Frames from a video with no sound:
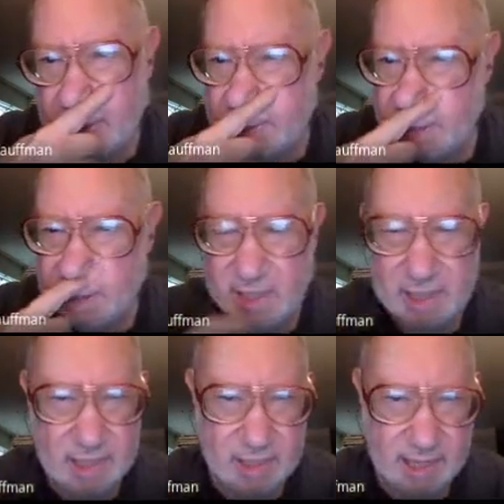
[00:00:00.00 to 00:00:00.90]
since
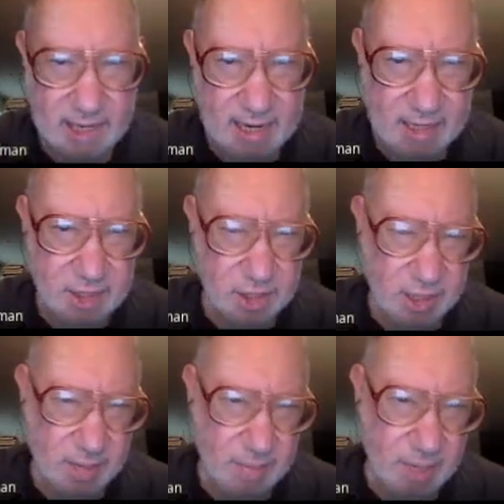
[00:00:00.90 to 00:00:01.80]
it is a connection,
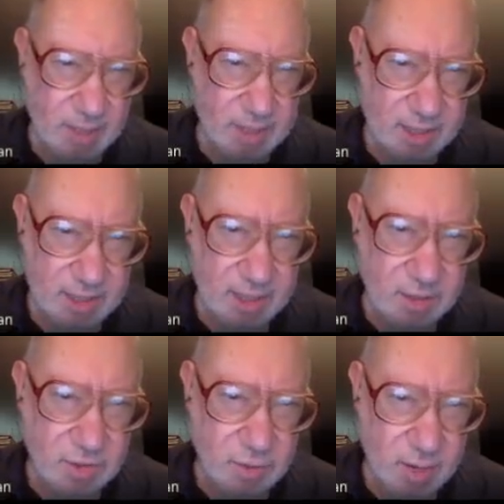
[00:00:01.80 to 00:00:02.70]
that means it
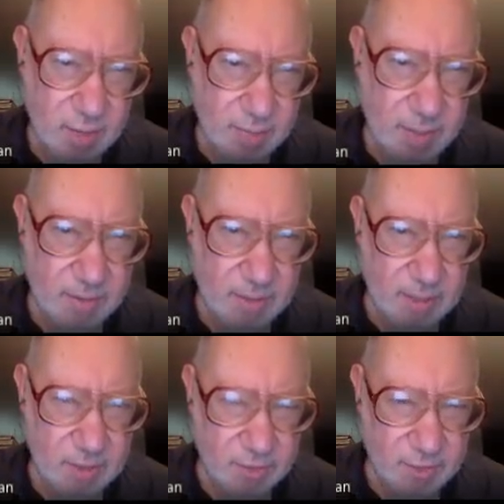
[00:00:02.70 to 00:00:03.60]
tells you how to
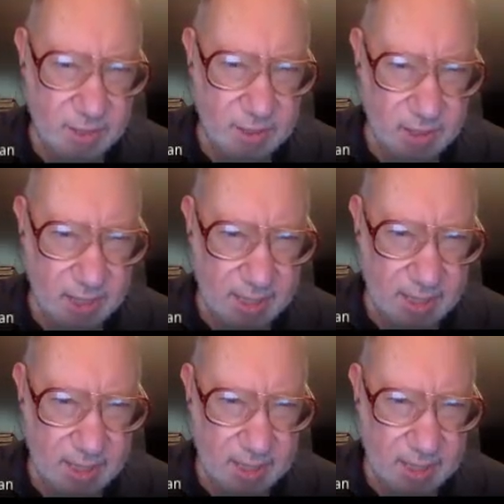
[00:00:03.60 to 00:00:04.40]
parallel translate.